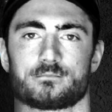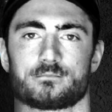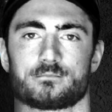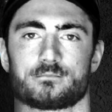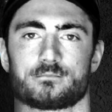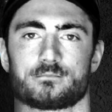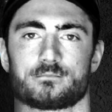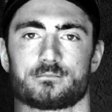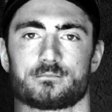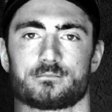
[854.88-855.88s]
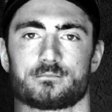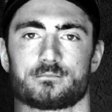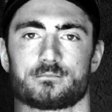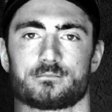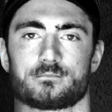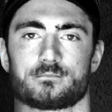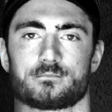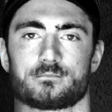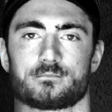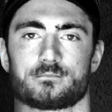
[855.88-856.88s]

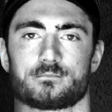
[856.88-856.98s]
The face doesn't move, so there is nothing to read.